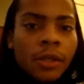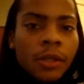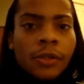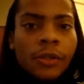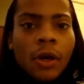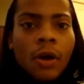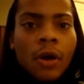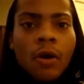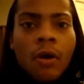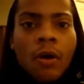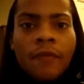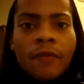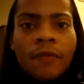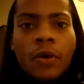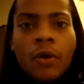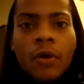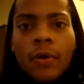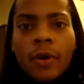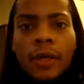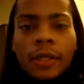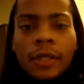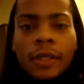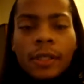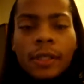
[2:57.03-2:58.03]
So, of
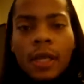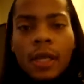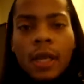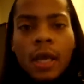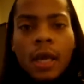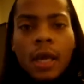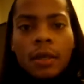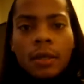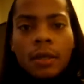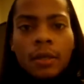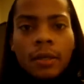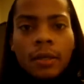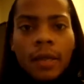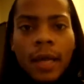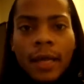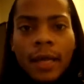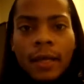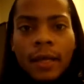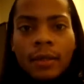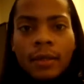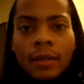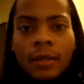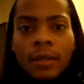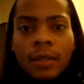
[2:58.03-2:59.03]
course, it'll look
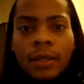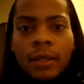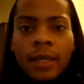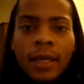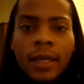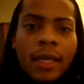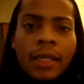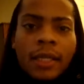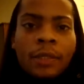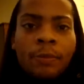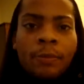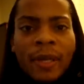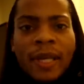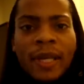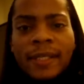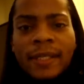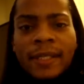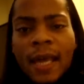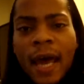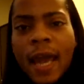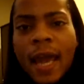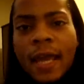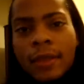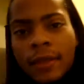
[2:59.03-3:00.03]
like EX Spinning
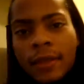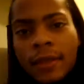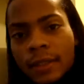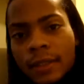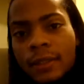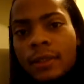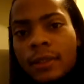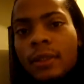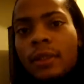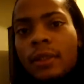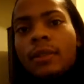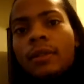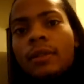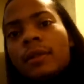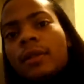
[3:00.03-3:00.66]
Cycle,